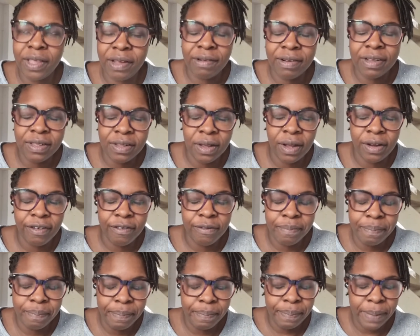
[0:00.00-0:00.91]
there is kind
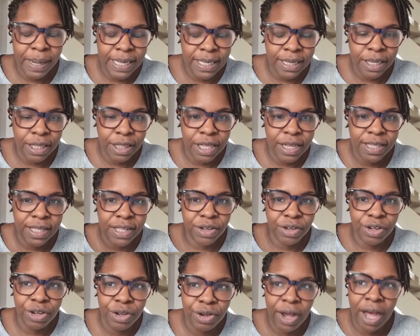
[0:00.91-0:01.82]
of basic things that
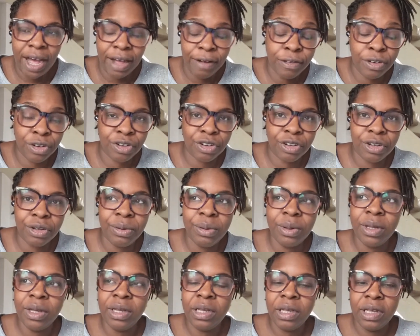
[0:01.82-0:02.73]
you have to do.
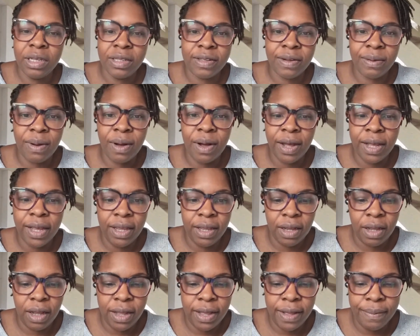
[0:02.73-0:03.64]
So
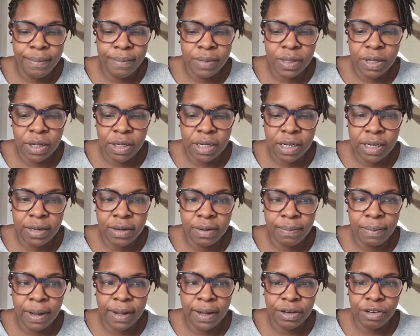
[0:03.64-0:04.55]
I
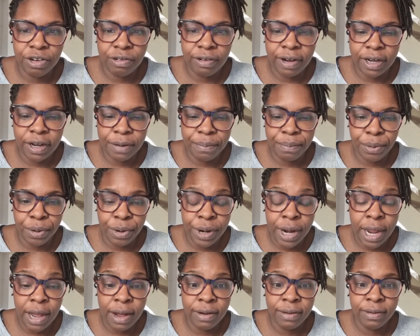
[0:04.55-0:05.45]
studied my undergrad at
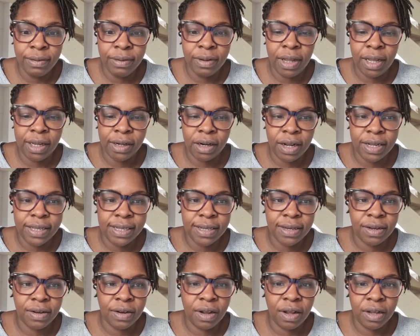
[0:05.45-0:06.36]
Brunel, and I
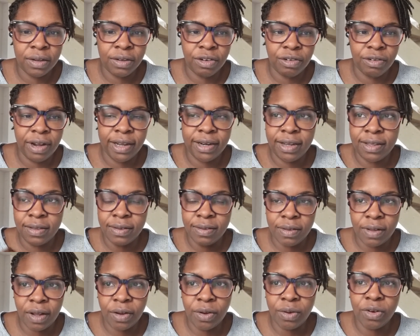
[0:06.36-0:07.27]
did an undergrad in
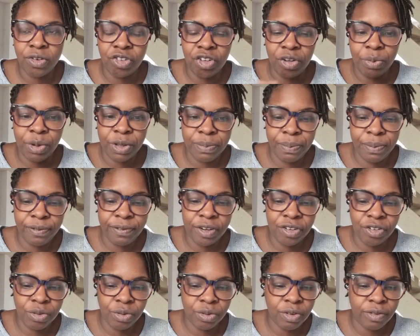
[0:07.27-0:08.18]
psychology with
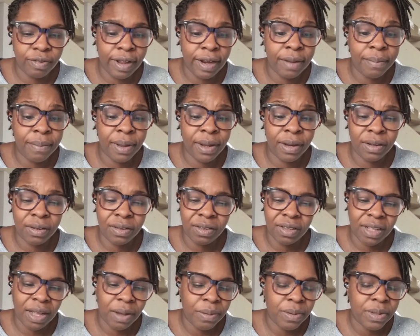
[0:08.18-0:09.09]
professional development.
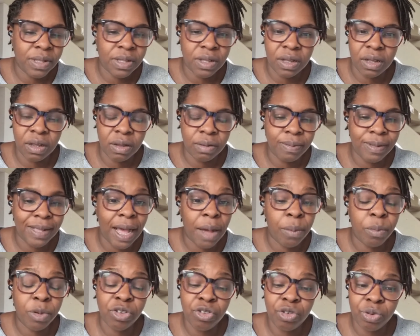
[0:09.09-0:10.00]
So that was a
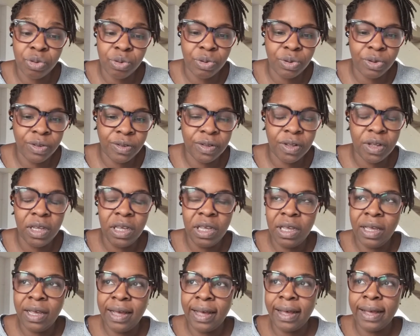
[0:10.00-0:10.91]
sandwich course.
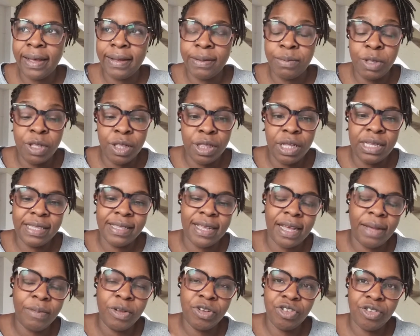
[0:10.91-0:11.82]
It was a thin
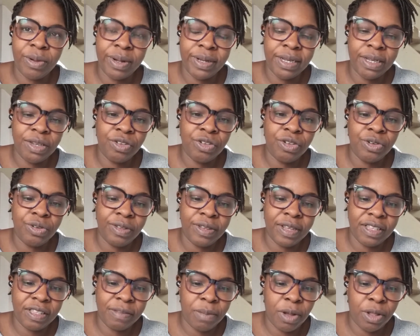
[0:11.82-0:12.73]
sandwich, so I did 2
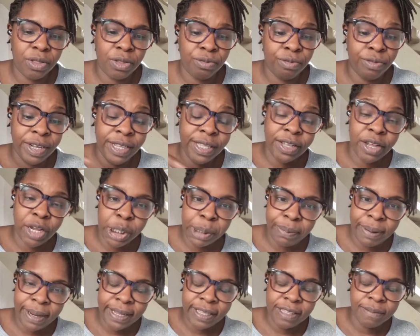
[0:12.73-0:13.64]
6-month
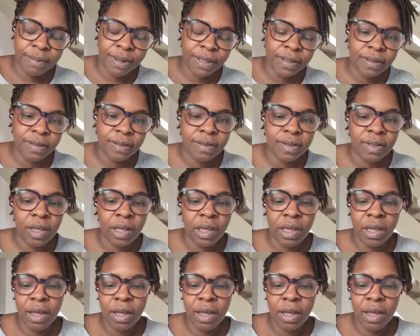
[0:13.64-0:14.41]
research placements,